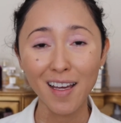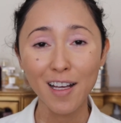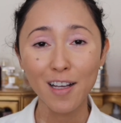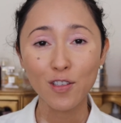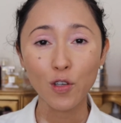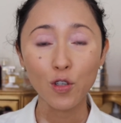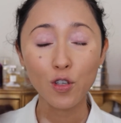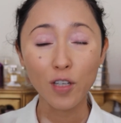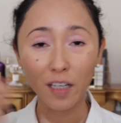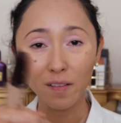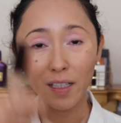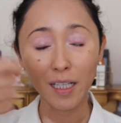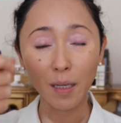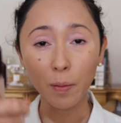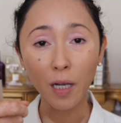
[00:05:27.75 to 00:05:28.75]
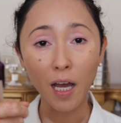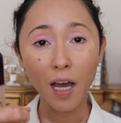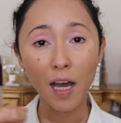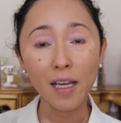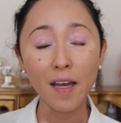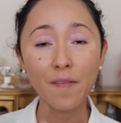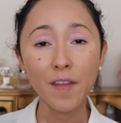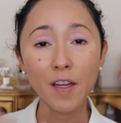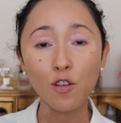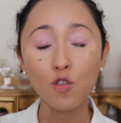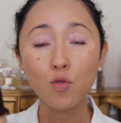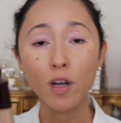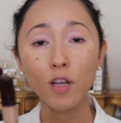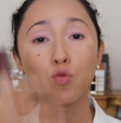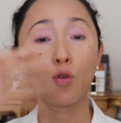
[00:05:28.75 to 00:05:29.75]
So you kind of like apply and then you
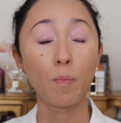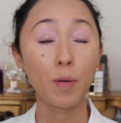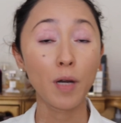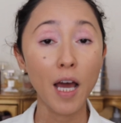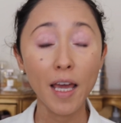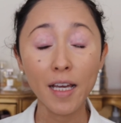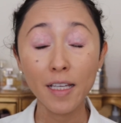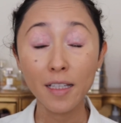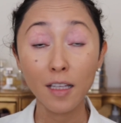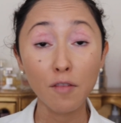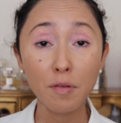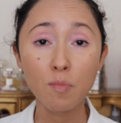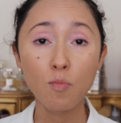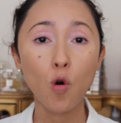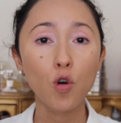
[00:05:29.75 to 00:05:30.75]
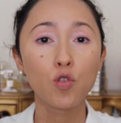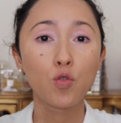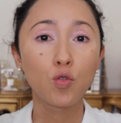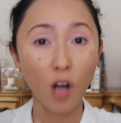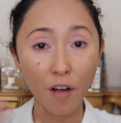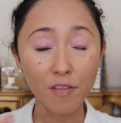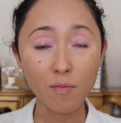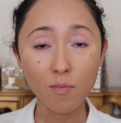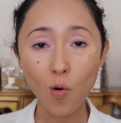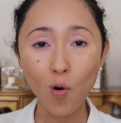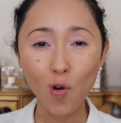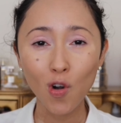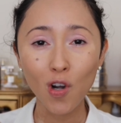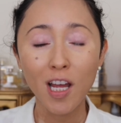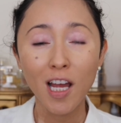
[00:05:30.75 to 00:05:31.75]
try to apply a little bit more to cover
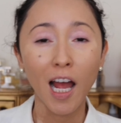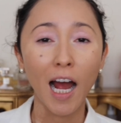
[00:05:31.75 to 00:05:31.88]
more,